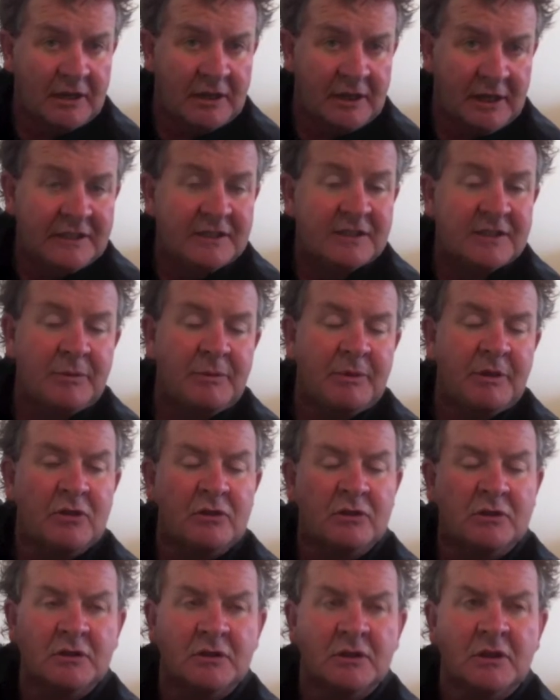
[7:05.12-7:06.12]
de-stem it.
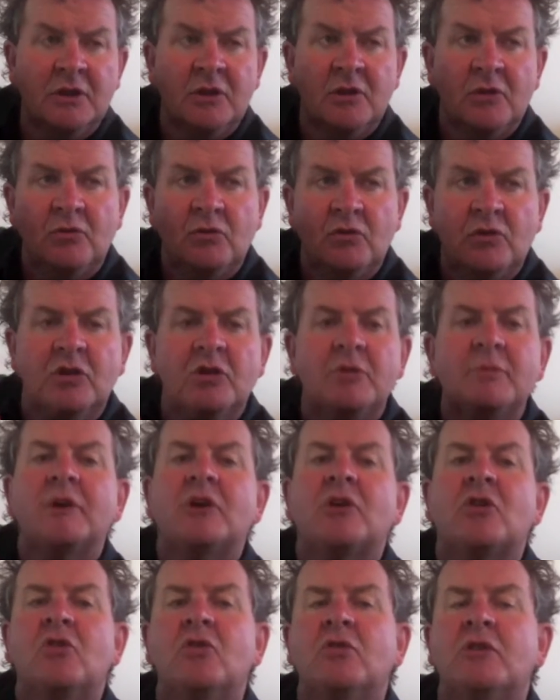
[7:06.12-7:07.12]
We're a little
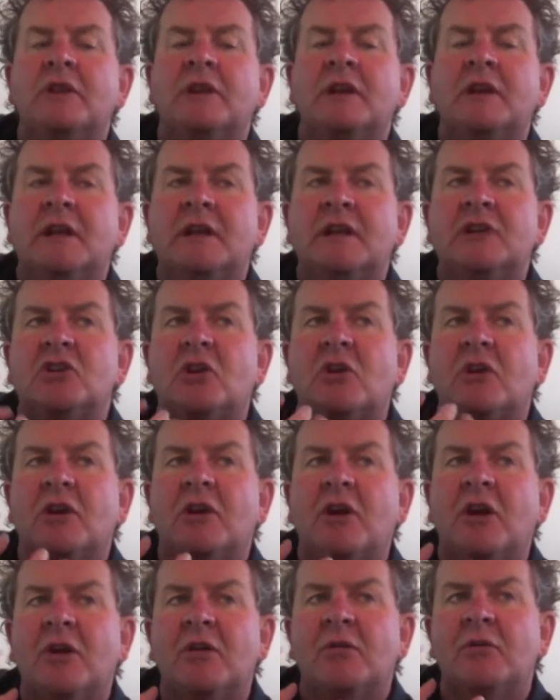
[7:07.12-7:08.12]
bit cooler than Dijon
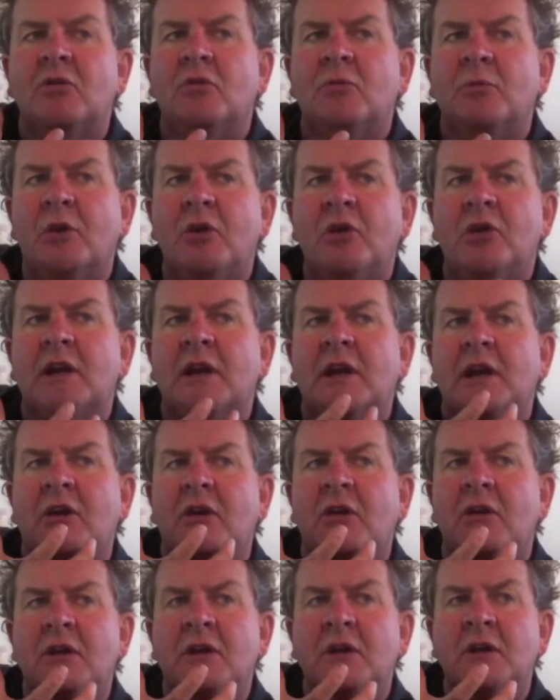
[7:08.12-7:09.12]
or Burgundy, and
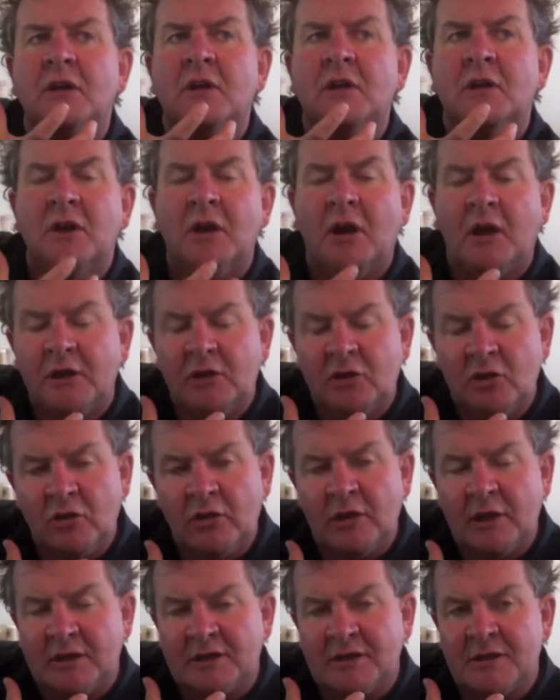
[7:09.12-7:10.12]
I do
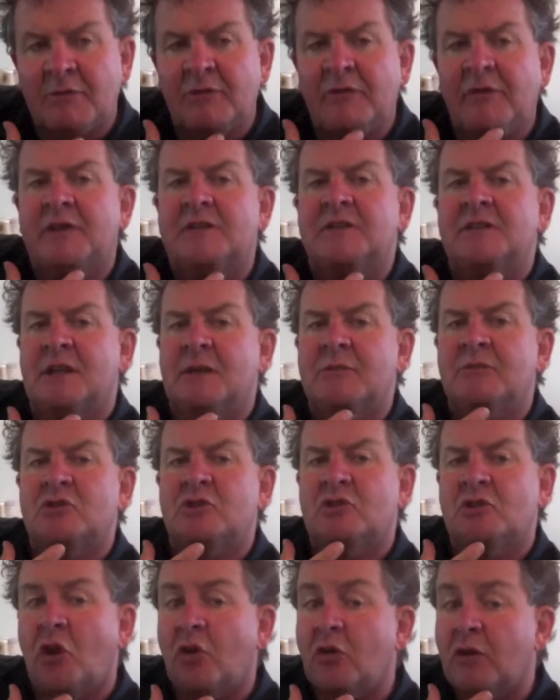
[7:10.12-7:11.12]
think some of our stems
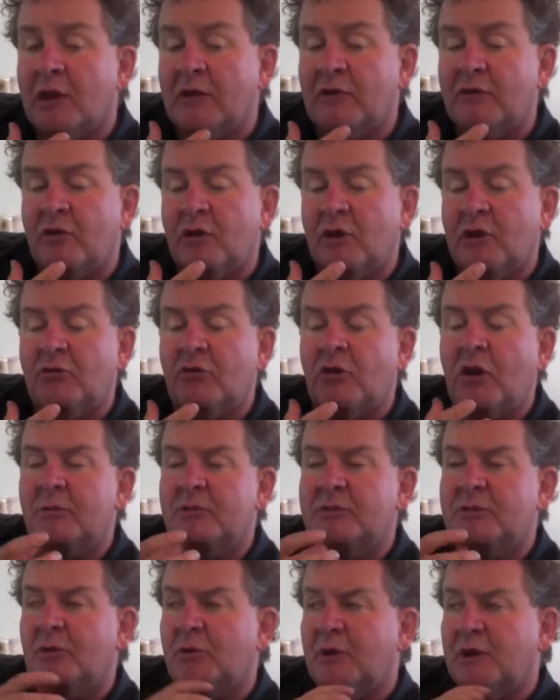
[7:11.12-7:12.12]
don't get fully
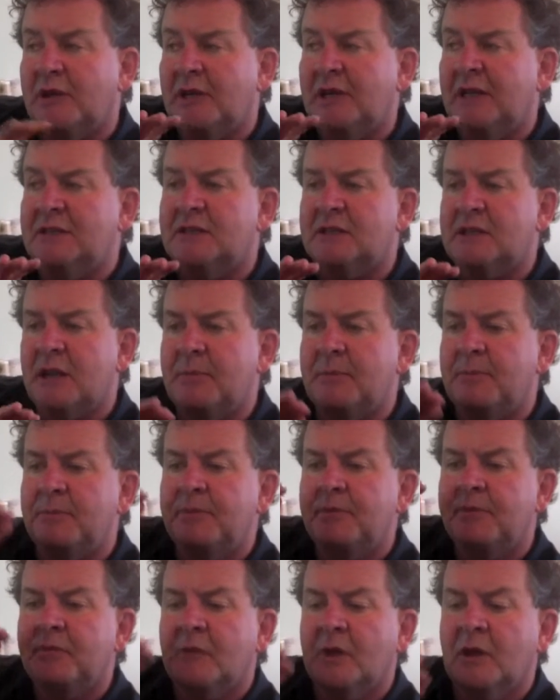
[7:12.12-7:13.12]
ripe, so we de-stem.
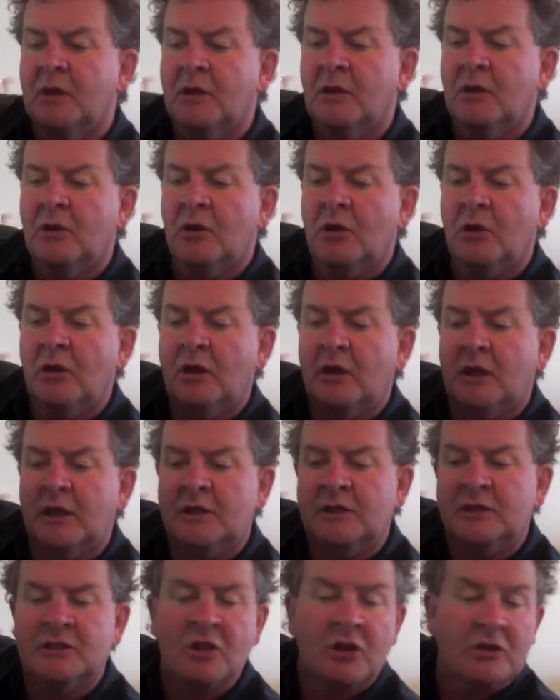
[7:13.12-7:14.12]

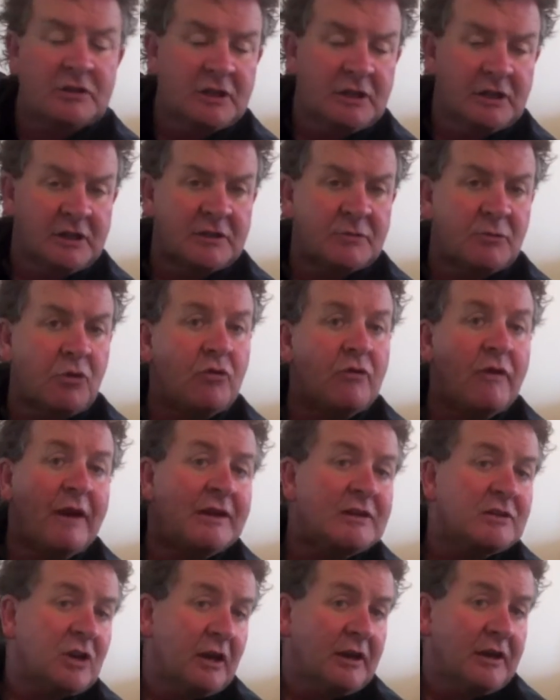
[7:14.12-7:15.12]
It just goes into small
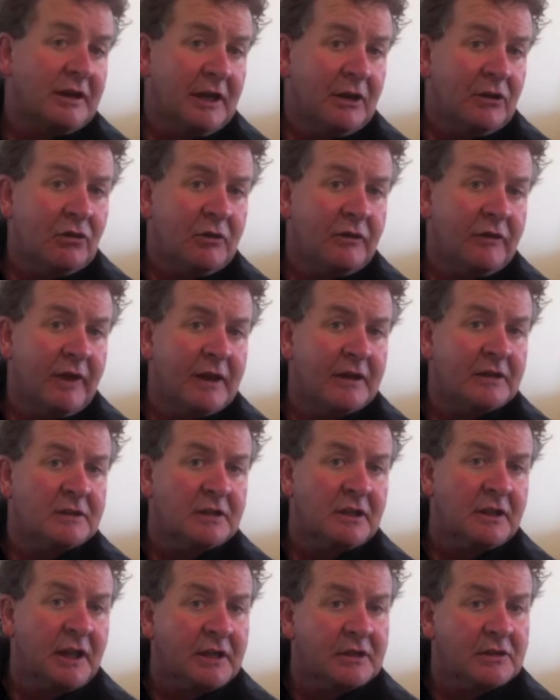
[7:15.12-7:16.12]
vats, like dairy
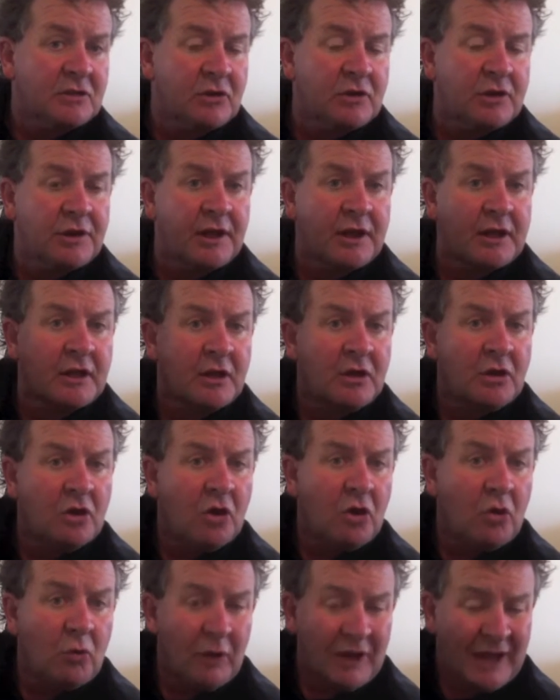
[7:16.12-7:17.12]
vats and that sort of thing.
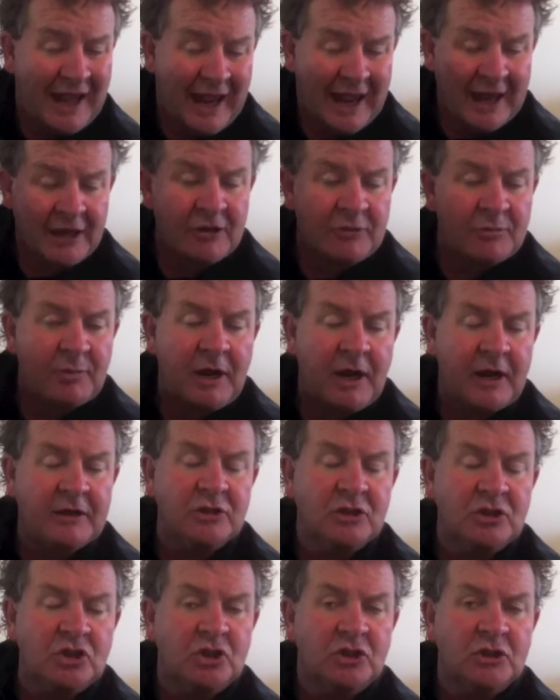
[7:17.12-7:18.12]
We hand
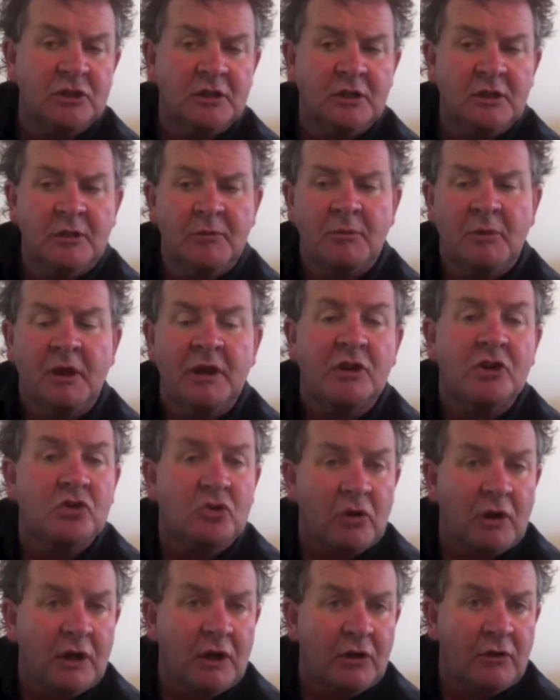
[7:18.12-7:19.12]
plunge, probably
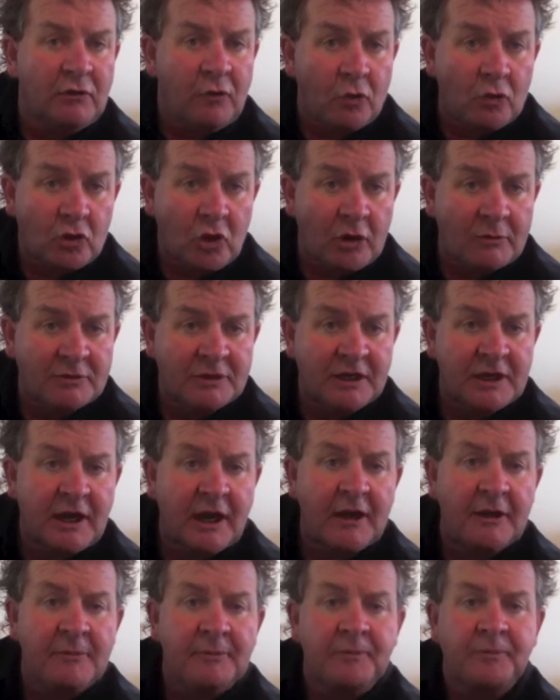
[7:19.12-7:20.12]
3 or 4 times a
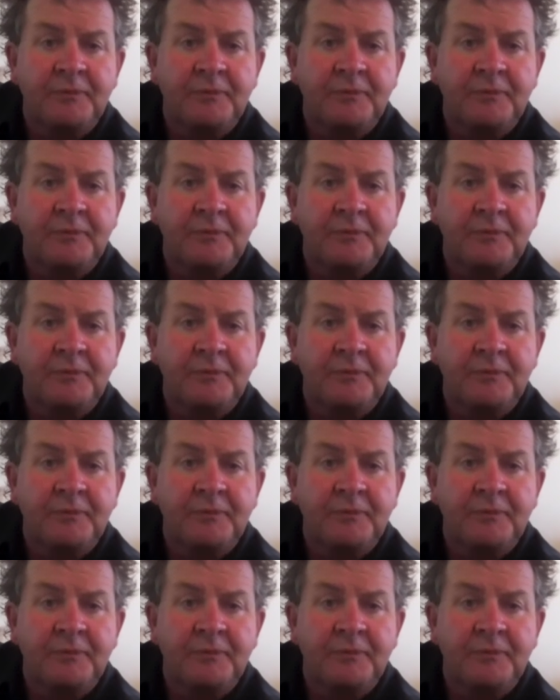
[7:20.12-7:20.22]
day.